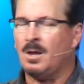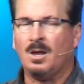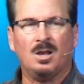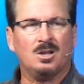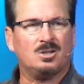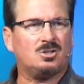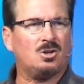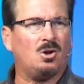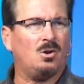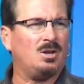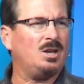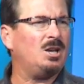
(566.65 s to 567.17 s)

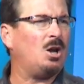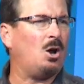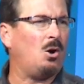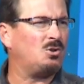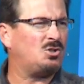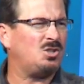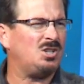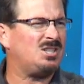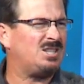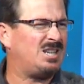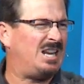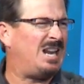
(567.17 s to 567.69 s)
So, you know,
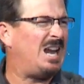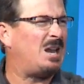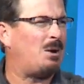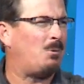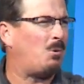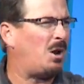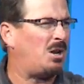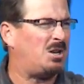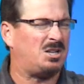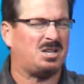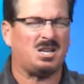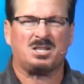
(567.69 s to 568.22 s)
just get
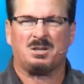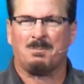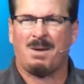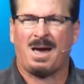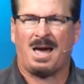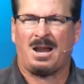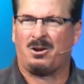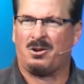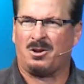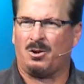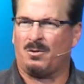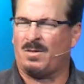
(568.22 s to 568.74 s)
anyone, it doesn't
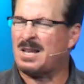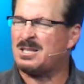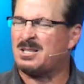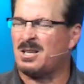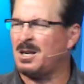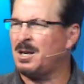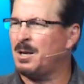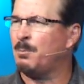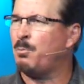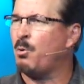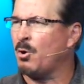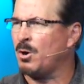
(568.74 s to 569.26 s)
matter, you know, that's not
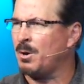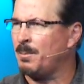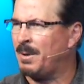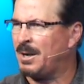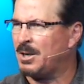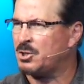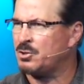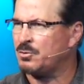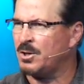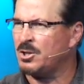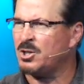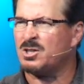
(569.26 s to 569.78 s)
an important ministry.